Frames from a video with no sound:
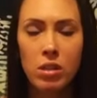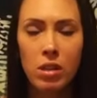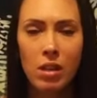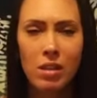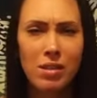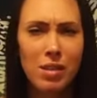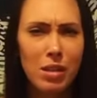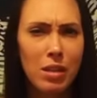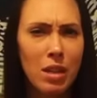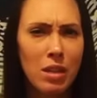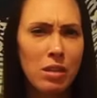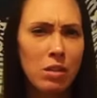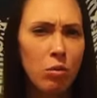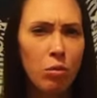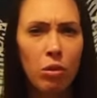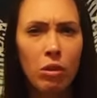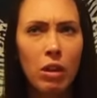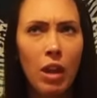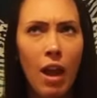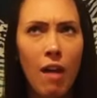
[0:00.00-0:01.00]
because it doesn't
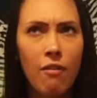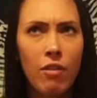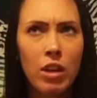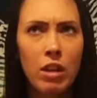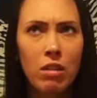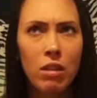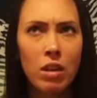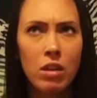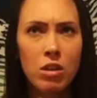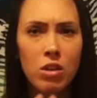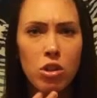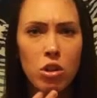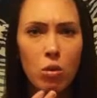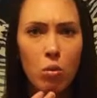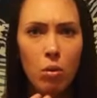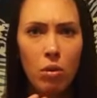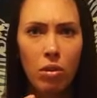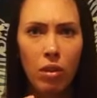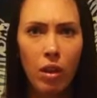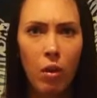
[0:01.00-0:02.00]
really have anything to do
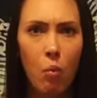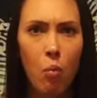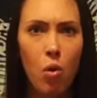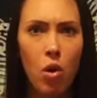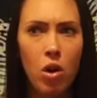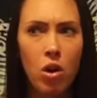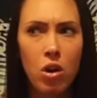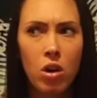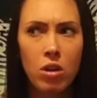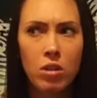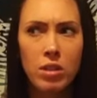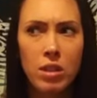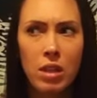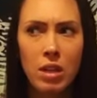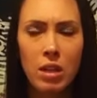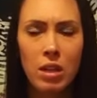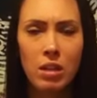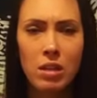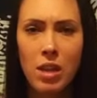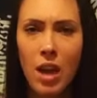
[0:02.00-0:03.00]
with like words and
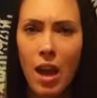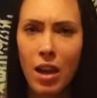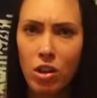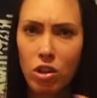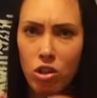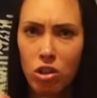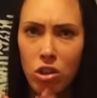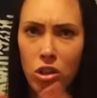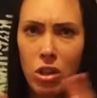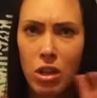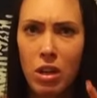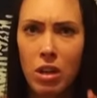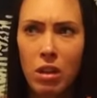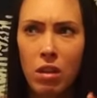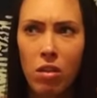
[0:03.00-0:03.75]
attaching